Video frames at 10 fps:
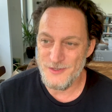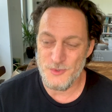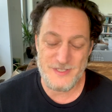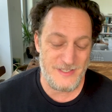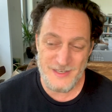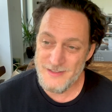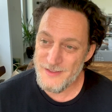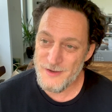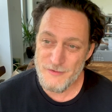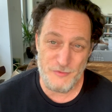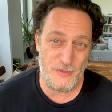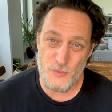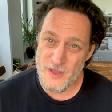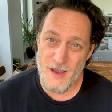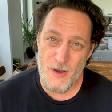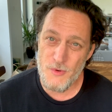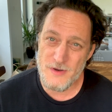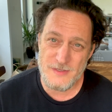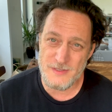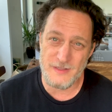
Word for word: they were sitting there for three hours